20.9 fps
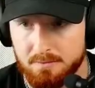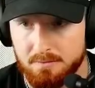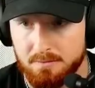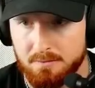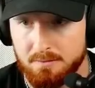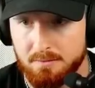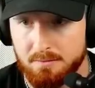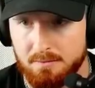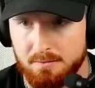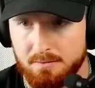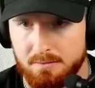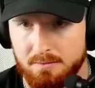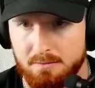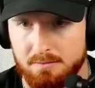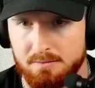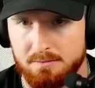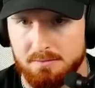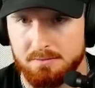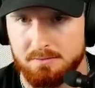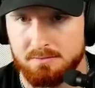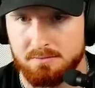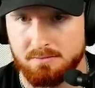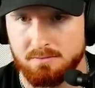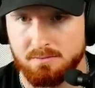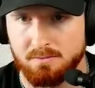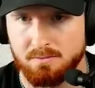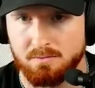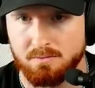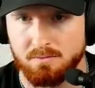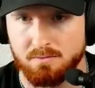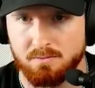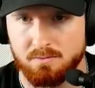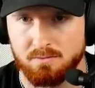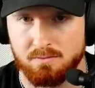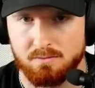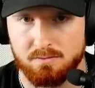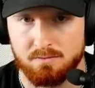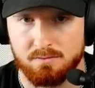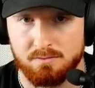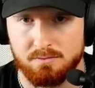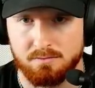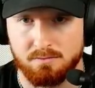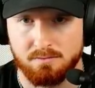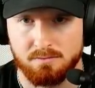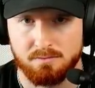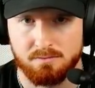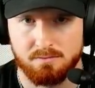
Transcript: Nobody speaks.